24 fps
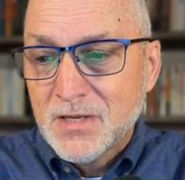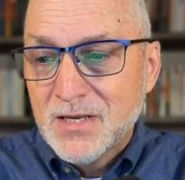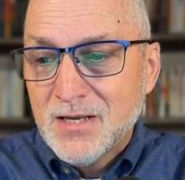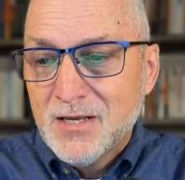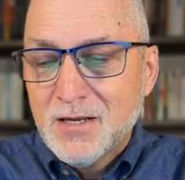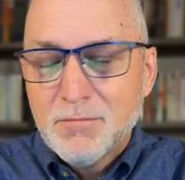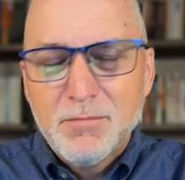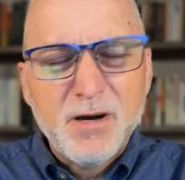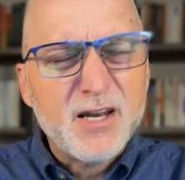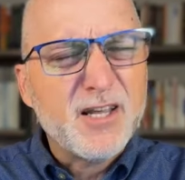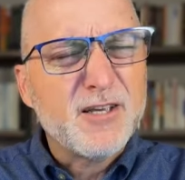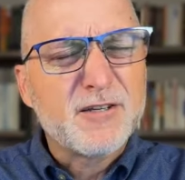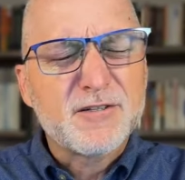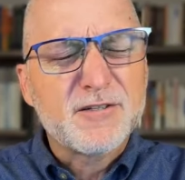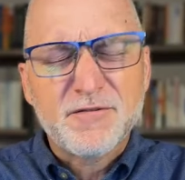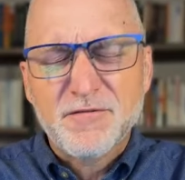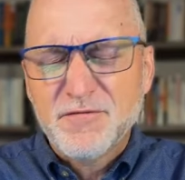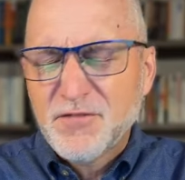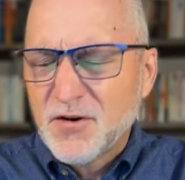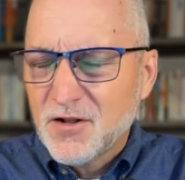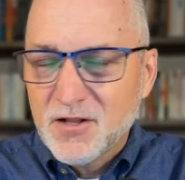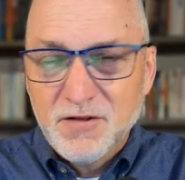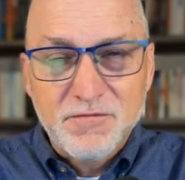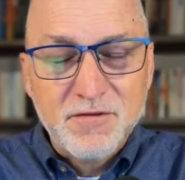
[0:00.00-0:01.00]
but he's
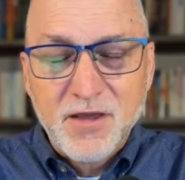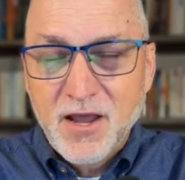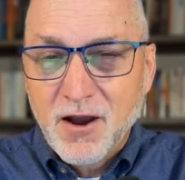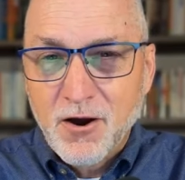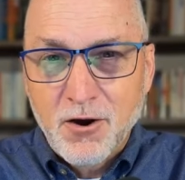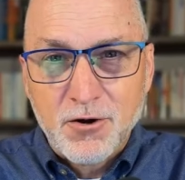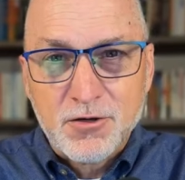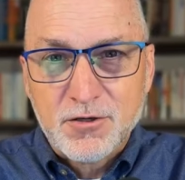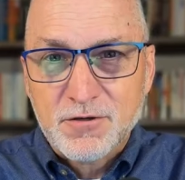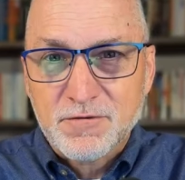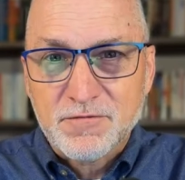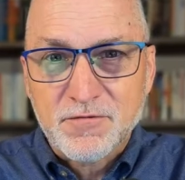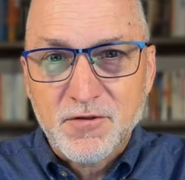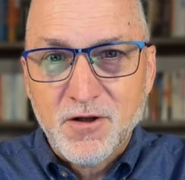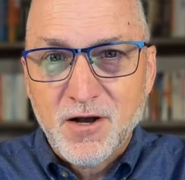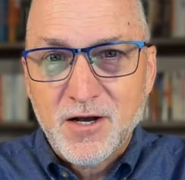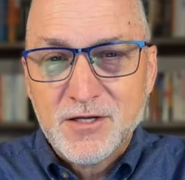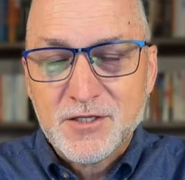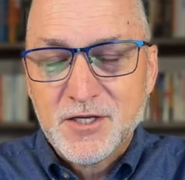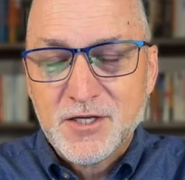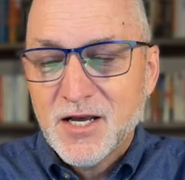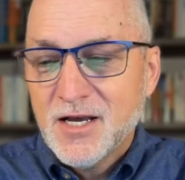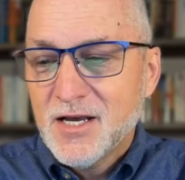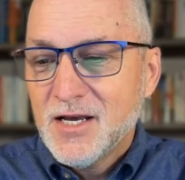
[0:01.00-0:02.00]
full of character
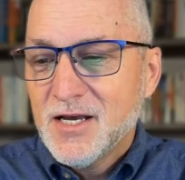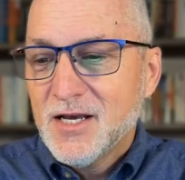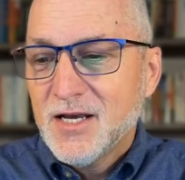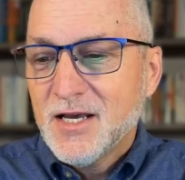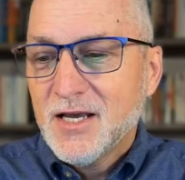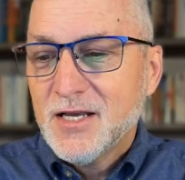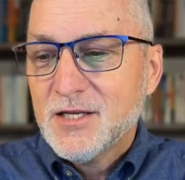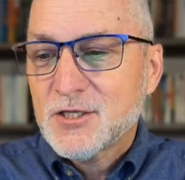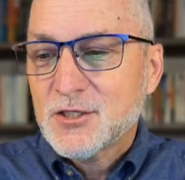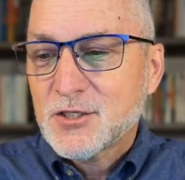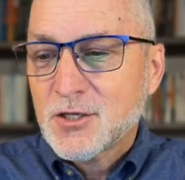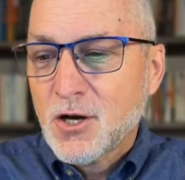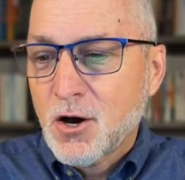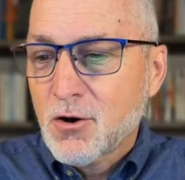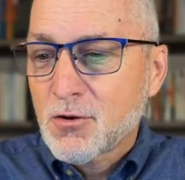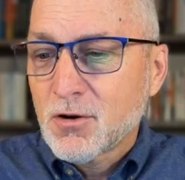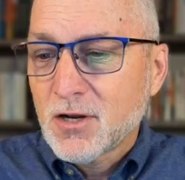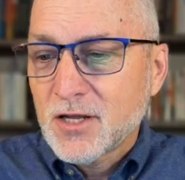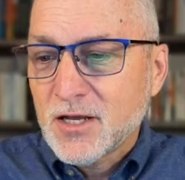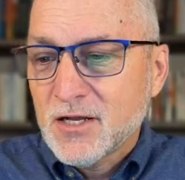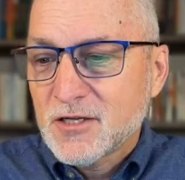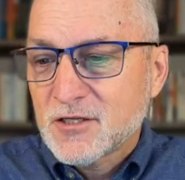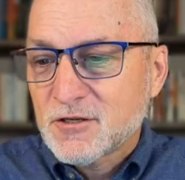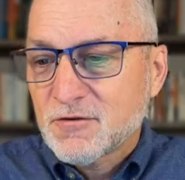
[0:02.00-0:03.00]
flaws. He's
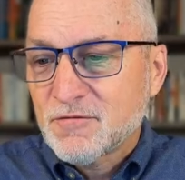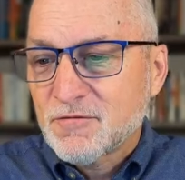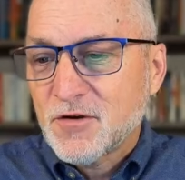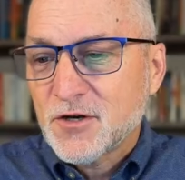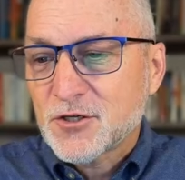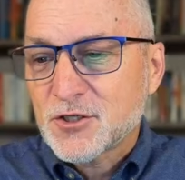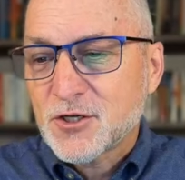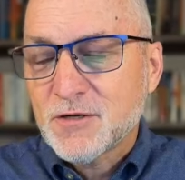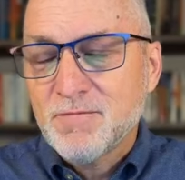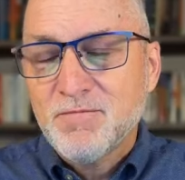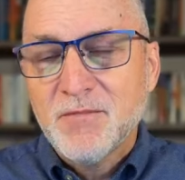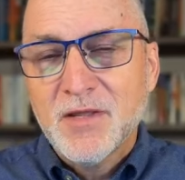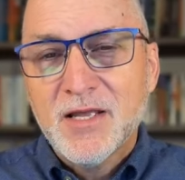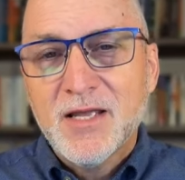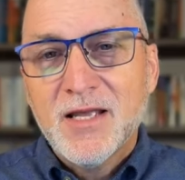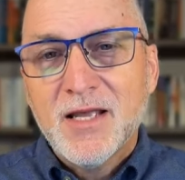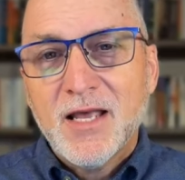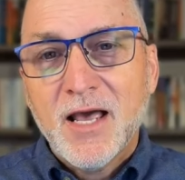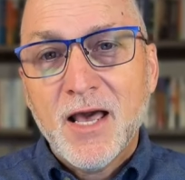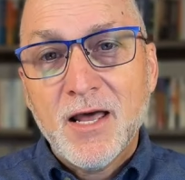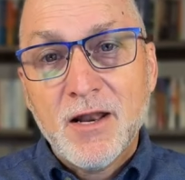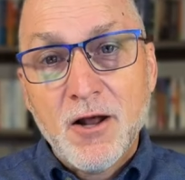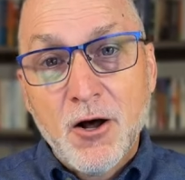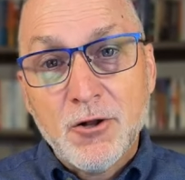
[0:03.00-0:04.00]
totally insufficient,
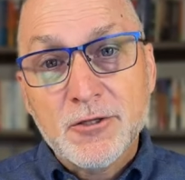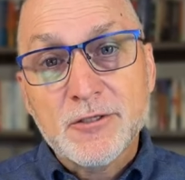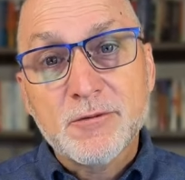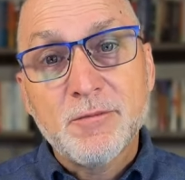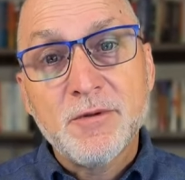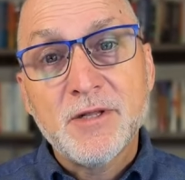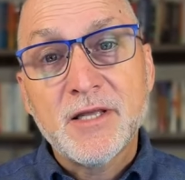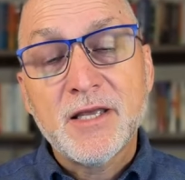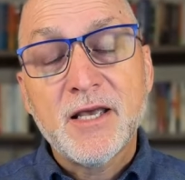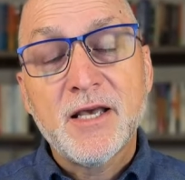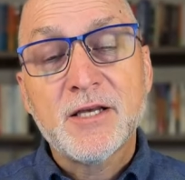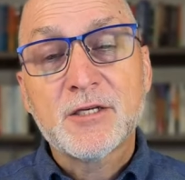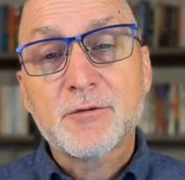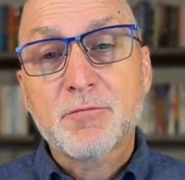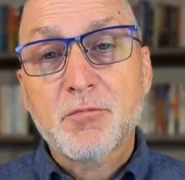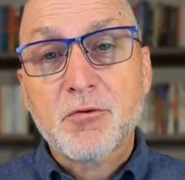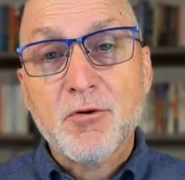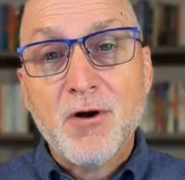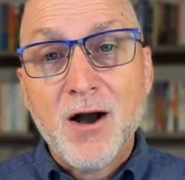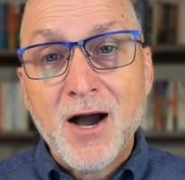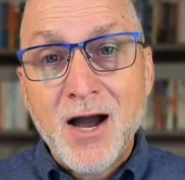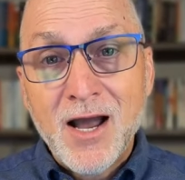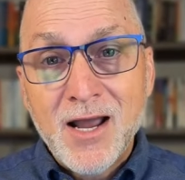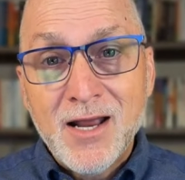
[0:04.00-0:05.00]
and ultimately his
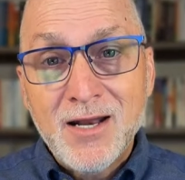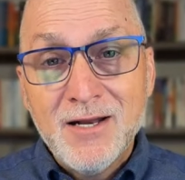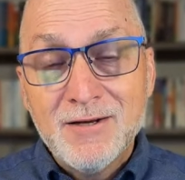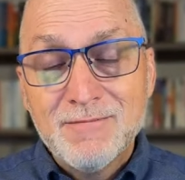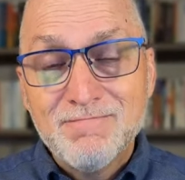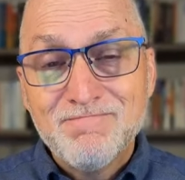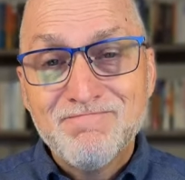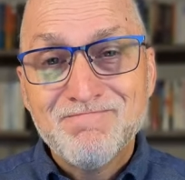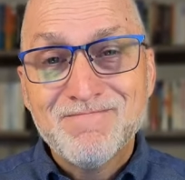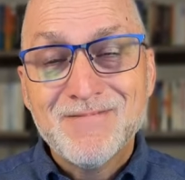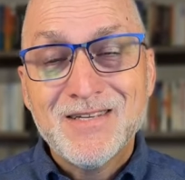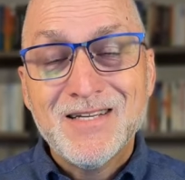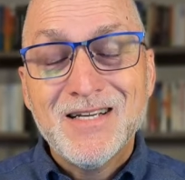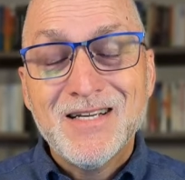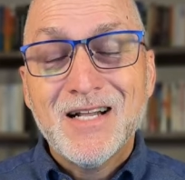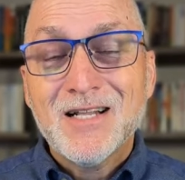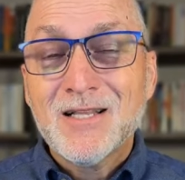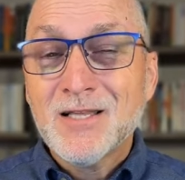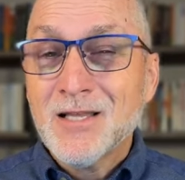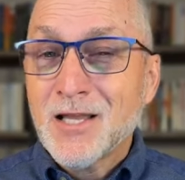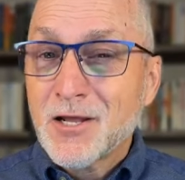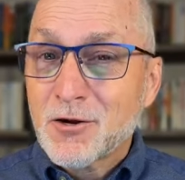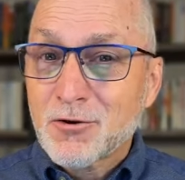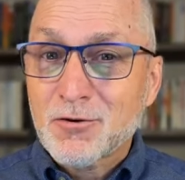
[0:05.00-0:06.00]
pride
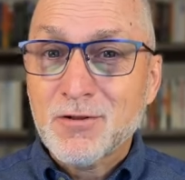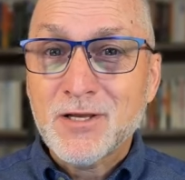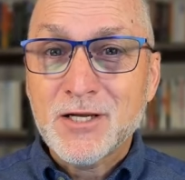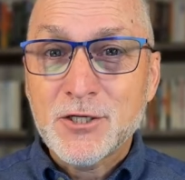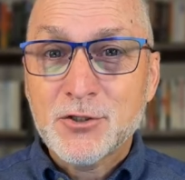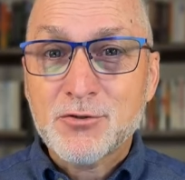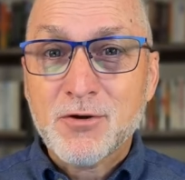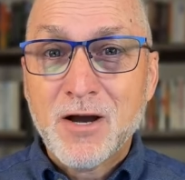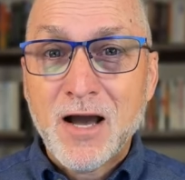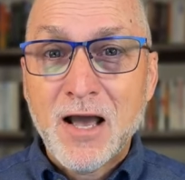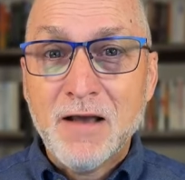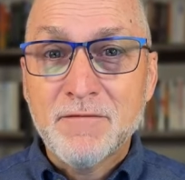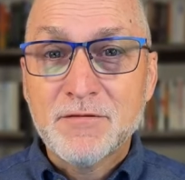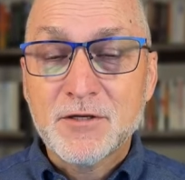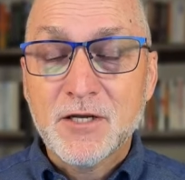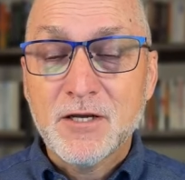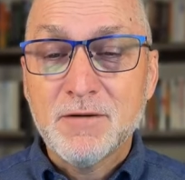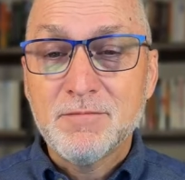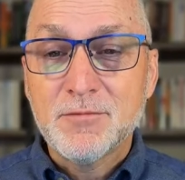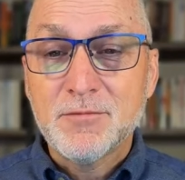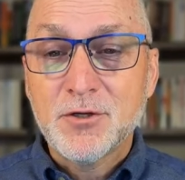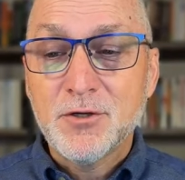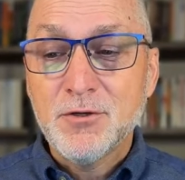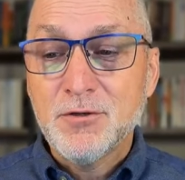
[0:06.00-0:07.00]
literally drives
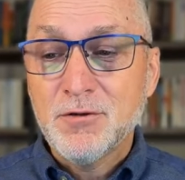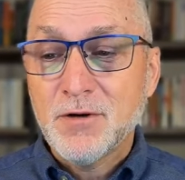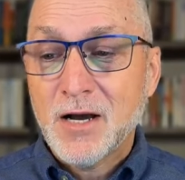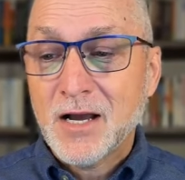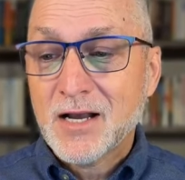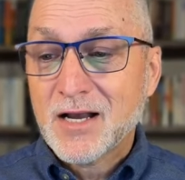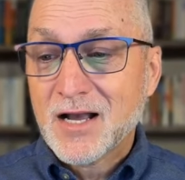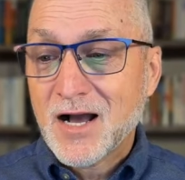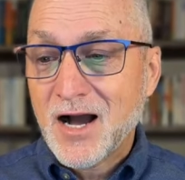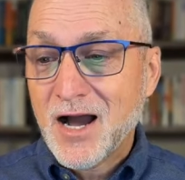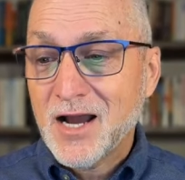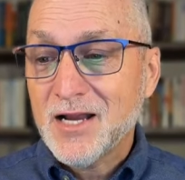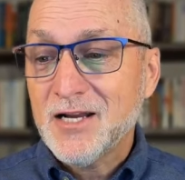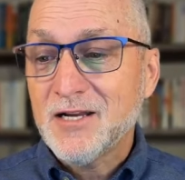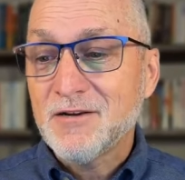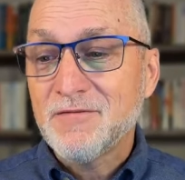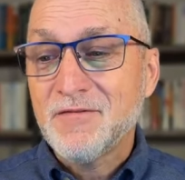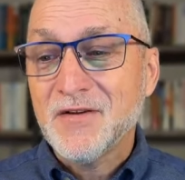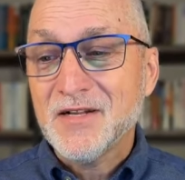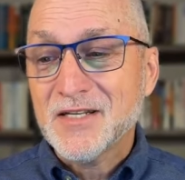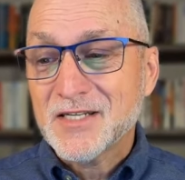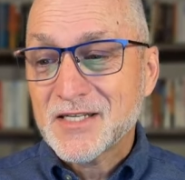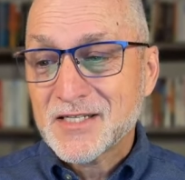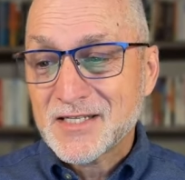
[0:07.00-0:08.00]
him to a kind of
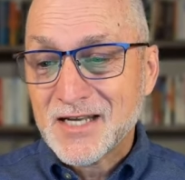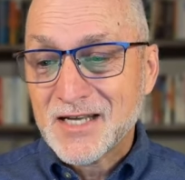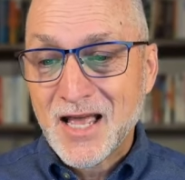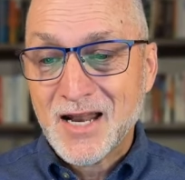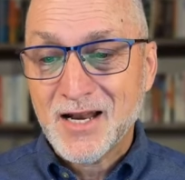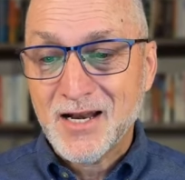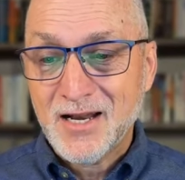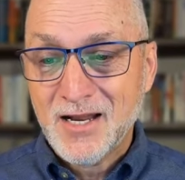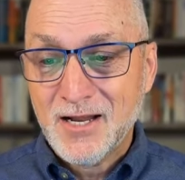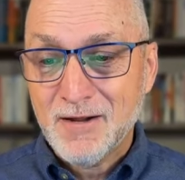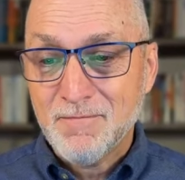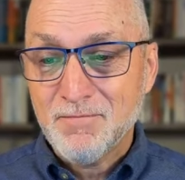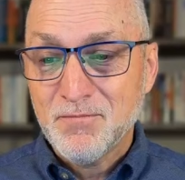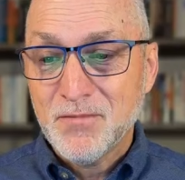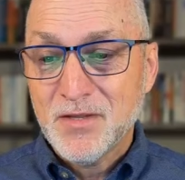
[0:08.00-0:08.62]
insanity.